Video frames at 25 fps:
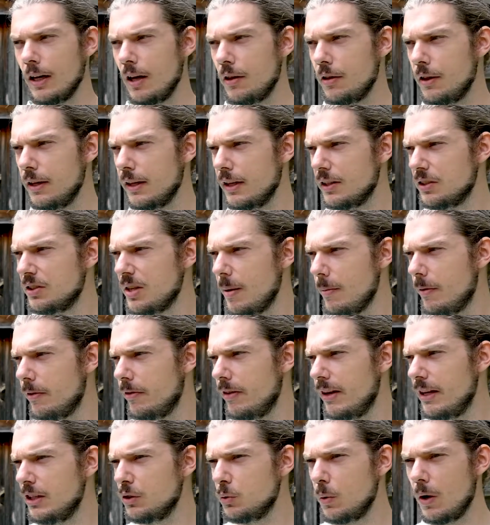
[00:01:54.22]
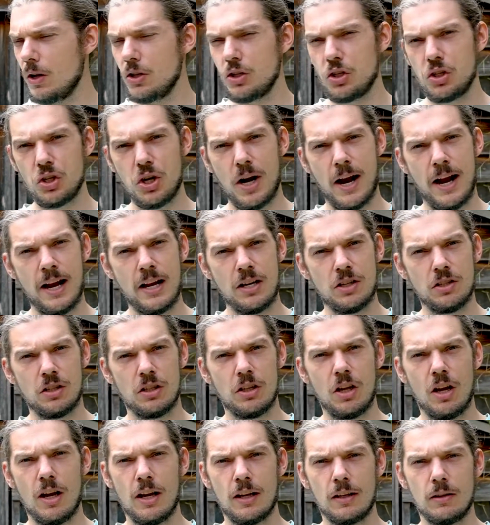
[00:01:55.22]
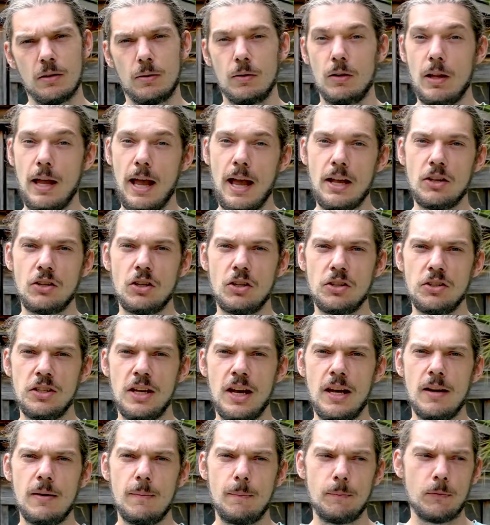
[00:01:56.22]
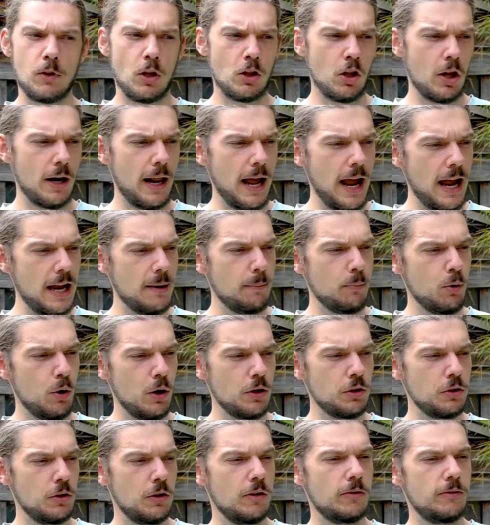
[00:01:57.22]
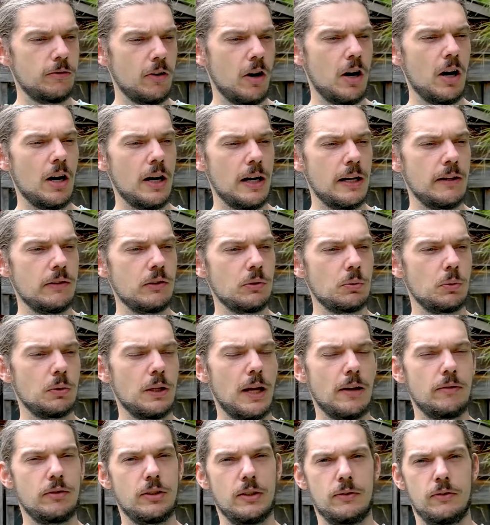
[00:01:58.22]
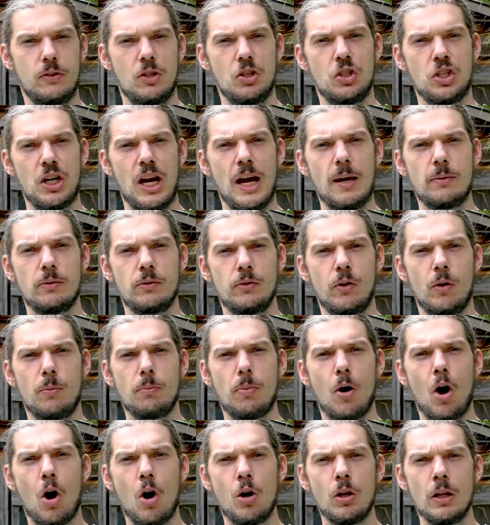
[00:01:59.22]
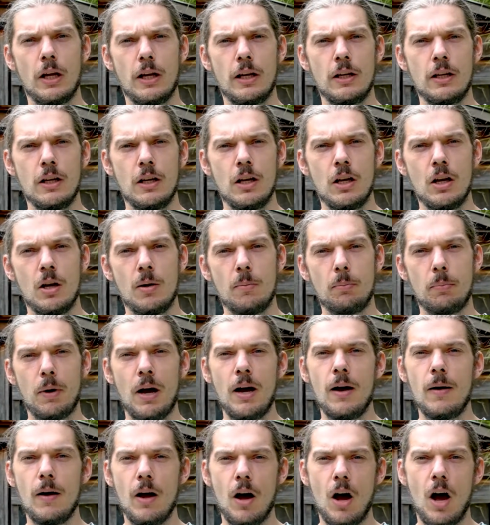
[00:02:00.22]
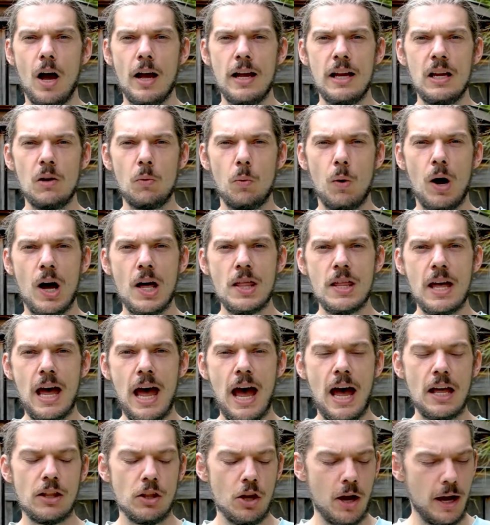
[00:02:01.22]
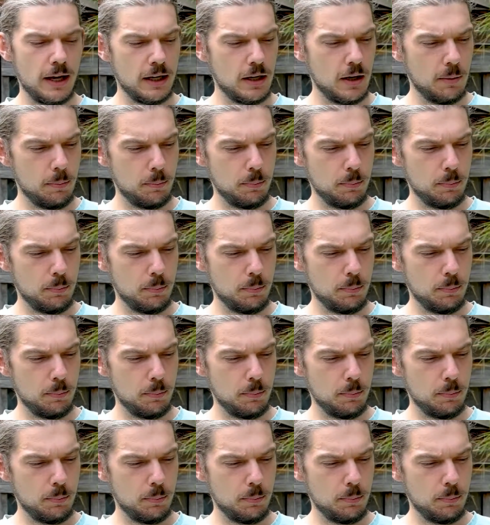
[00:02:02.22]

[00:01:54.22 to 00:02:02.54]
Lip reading: I think some of his ones changed, and like as I said, a lot of 8.25s will have different shapes from Polar. But I hit one that had like a